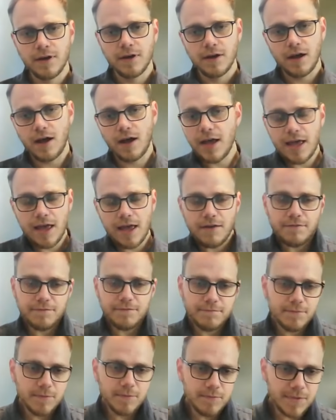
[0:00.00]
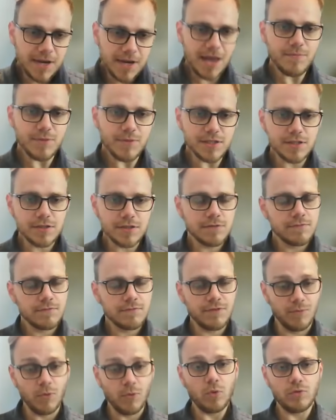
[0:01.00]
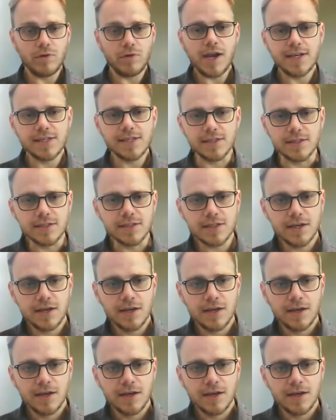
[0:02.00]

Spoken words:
I have neighbors from all races.